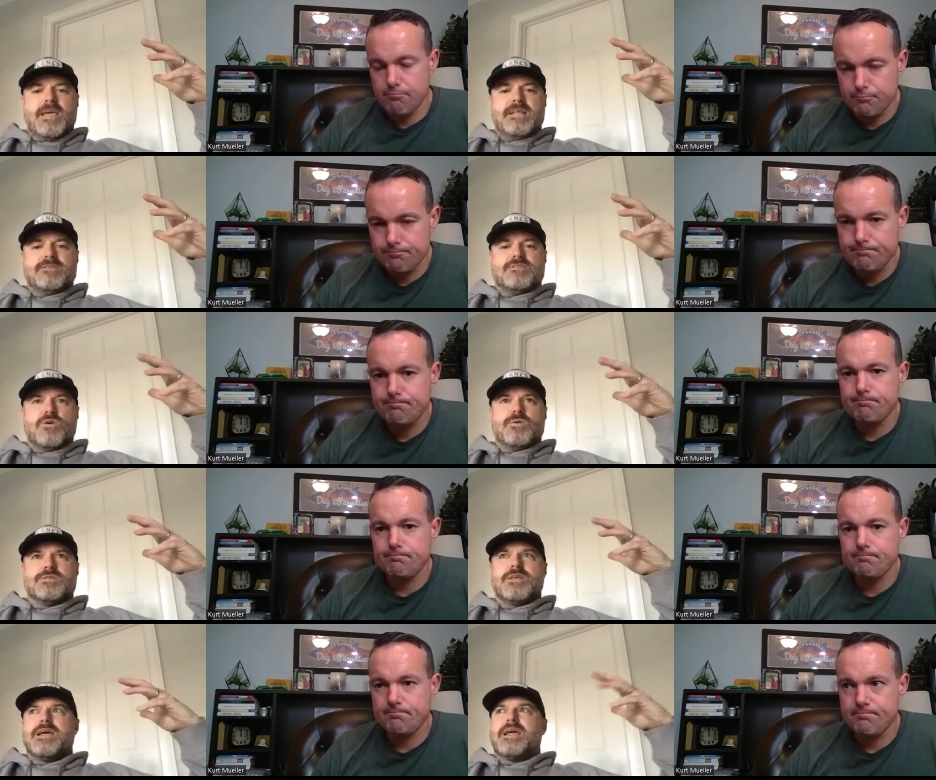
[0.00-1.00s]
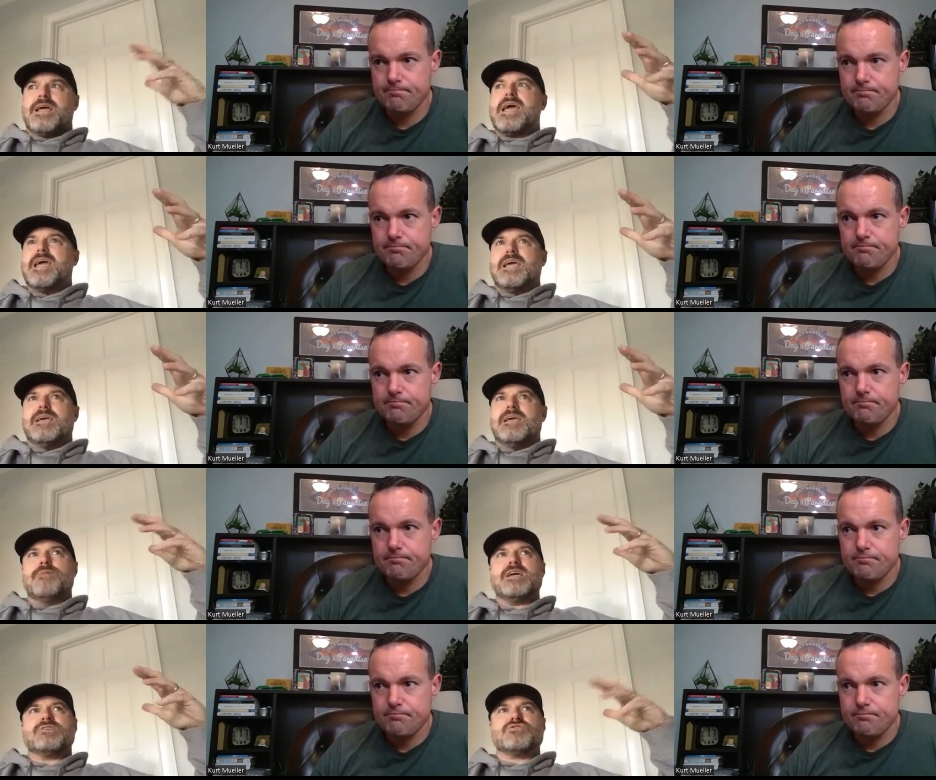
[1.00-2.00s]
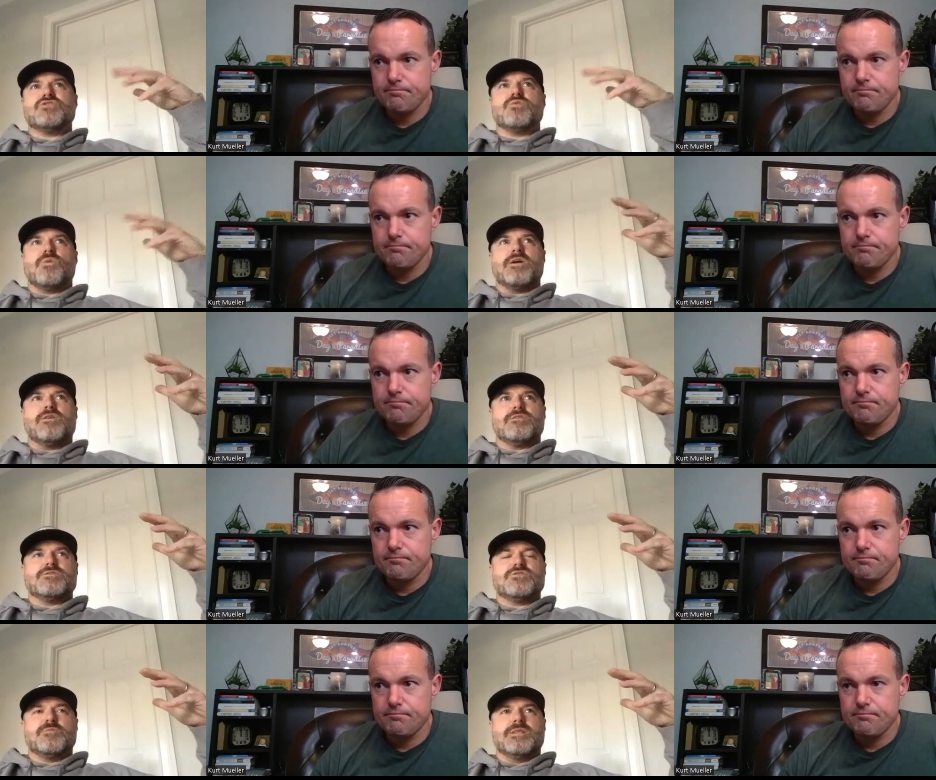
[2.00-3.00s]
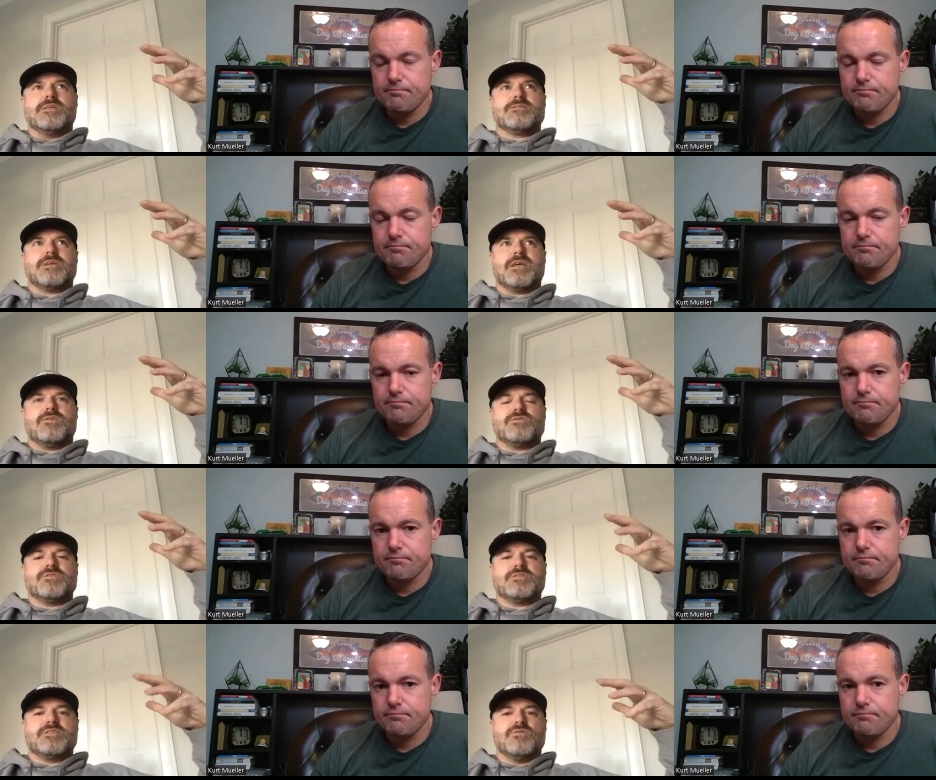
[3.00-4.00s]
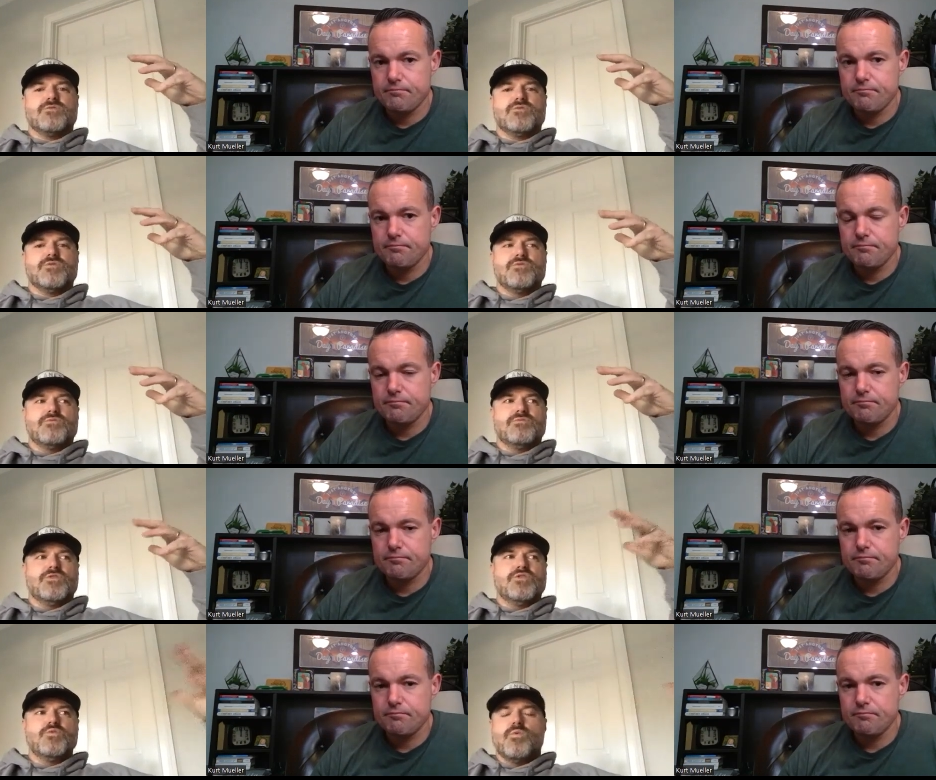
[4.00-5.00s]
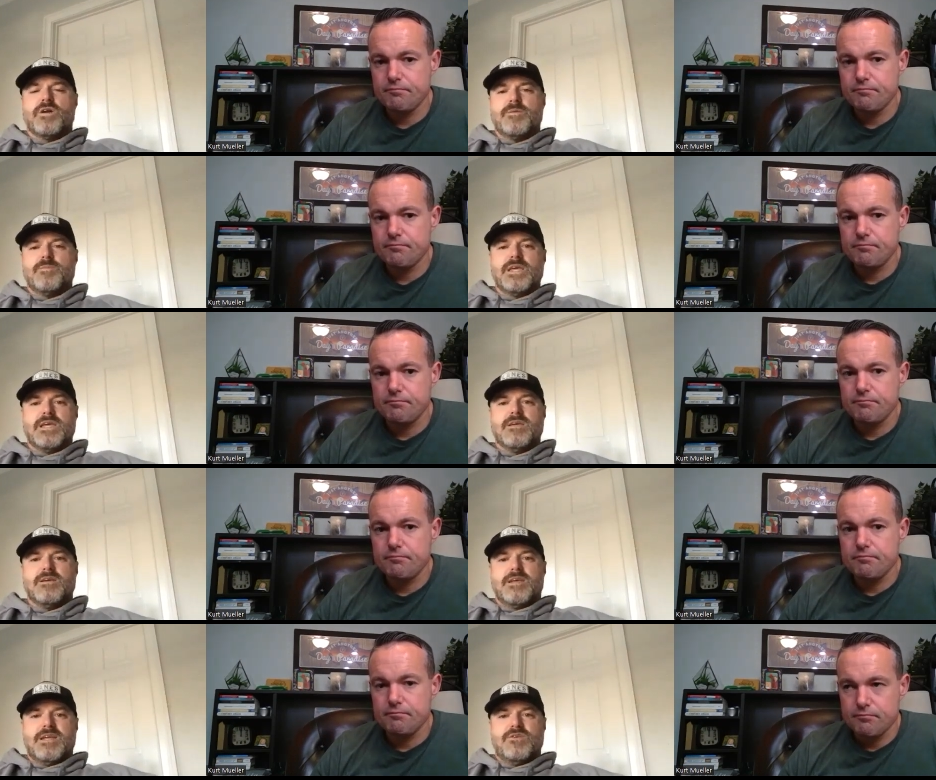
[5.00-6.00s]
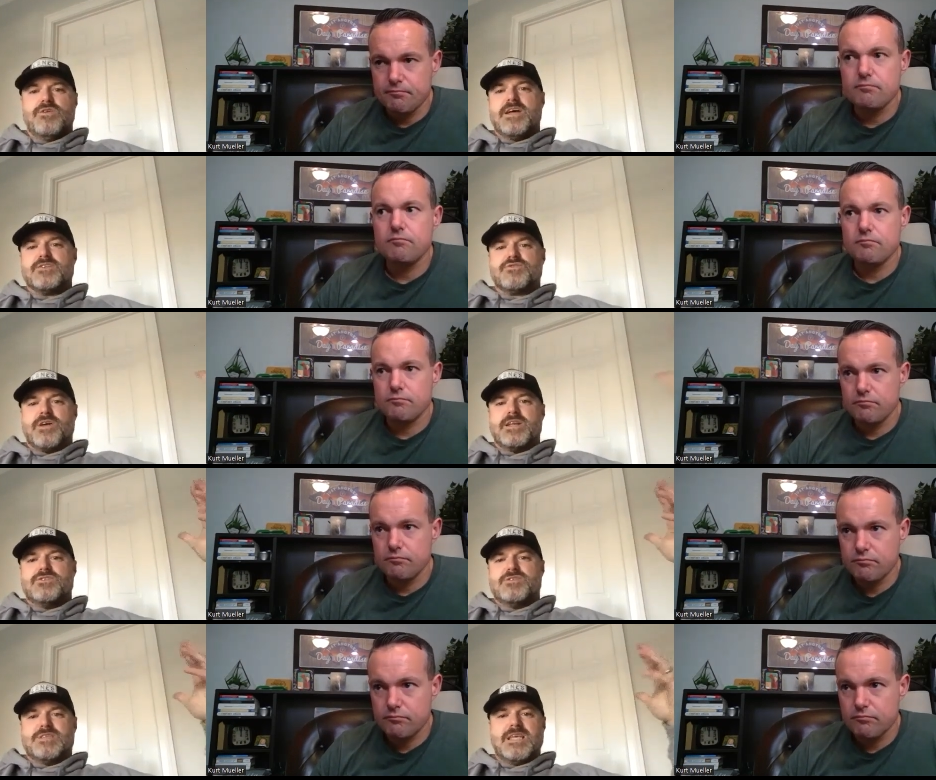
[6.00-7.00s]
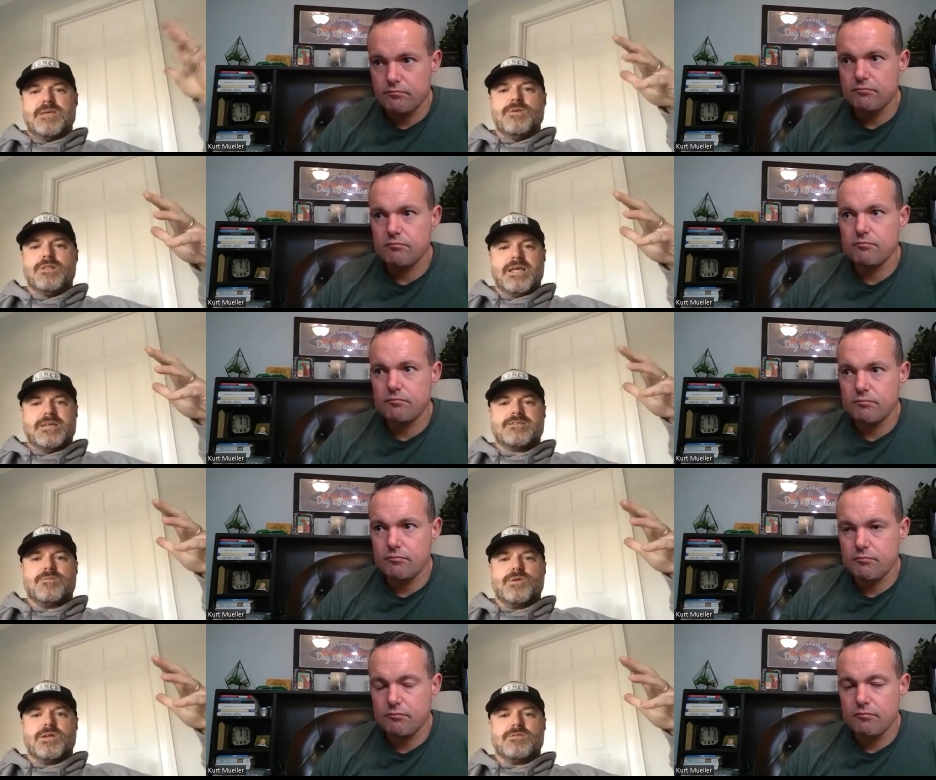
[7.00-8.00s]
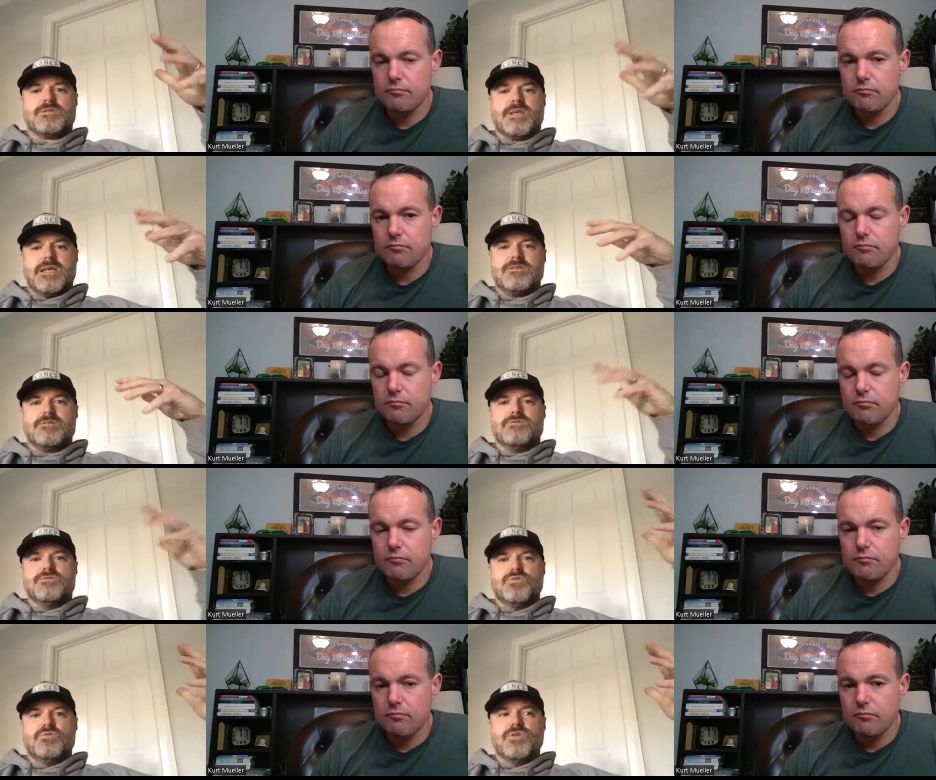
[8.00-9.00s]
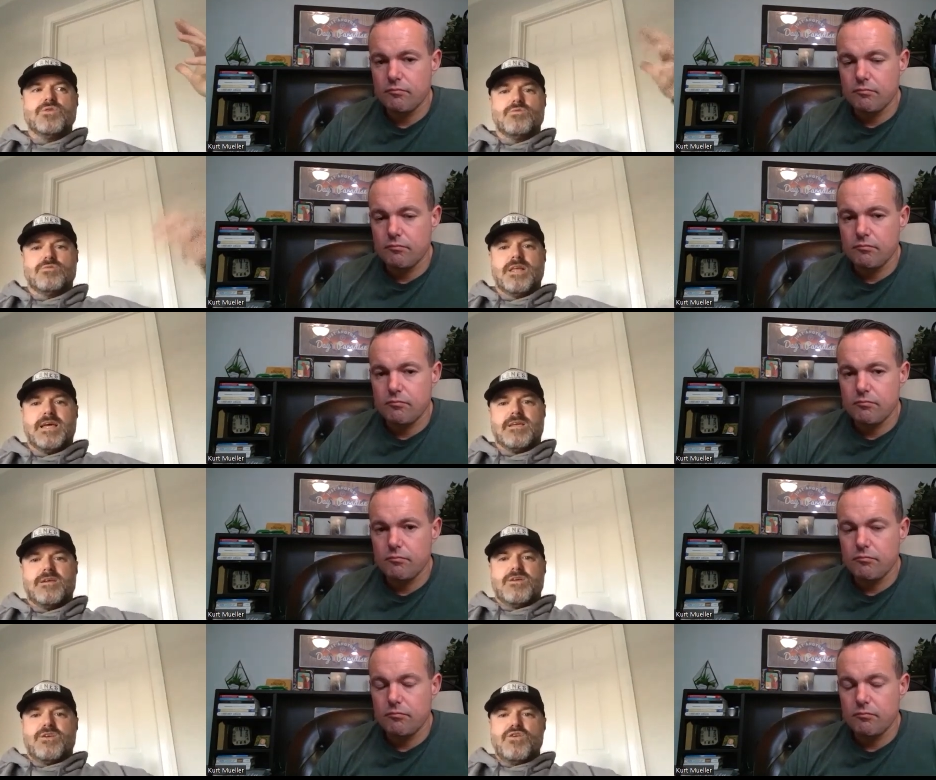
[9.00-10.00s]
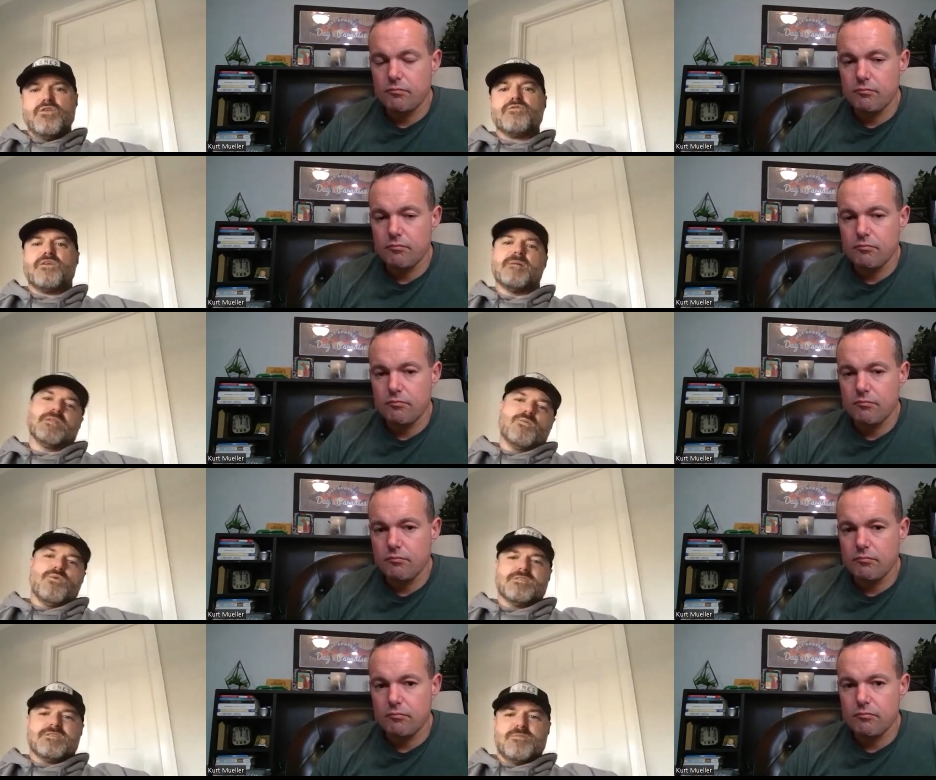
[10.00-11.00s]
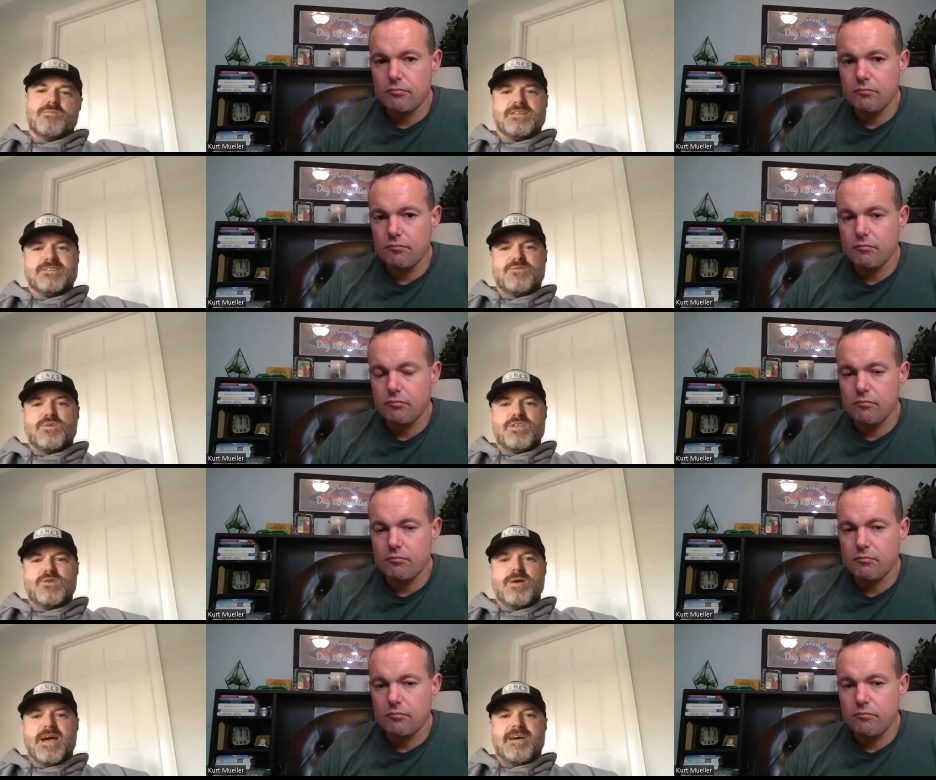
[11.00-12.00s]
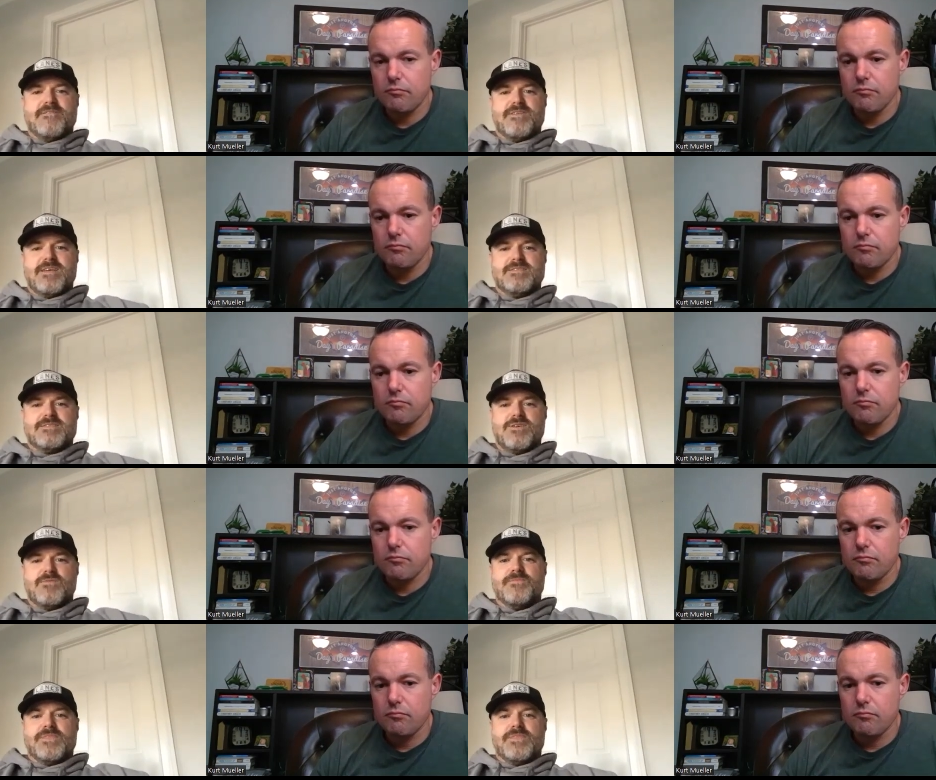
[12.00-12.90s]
Speaker 1: Mm-hmm. And so it's like, hey, make sure while you're consuming this, like you're still who you want to be. And you're not trying to just emulate someone else. Like, do you, like your family wants the best of what you have. And so